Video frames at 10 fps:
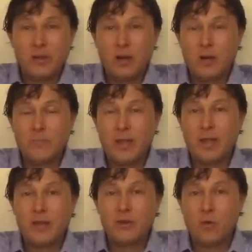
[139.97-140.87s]
Um,
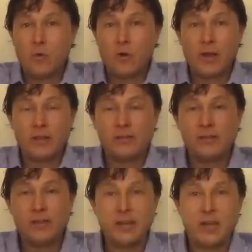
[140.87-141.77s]
and or I guess
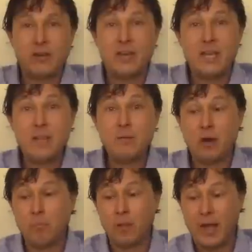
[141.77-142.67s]
he sent out an
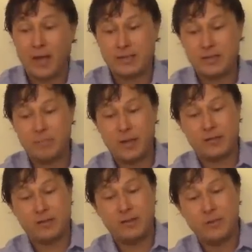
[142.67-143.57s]
email blast, and
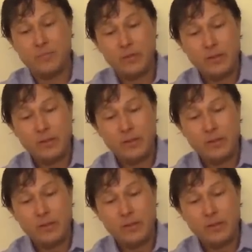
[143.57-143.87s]
basically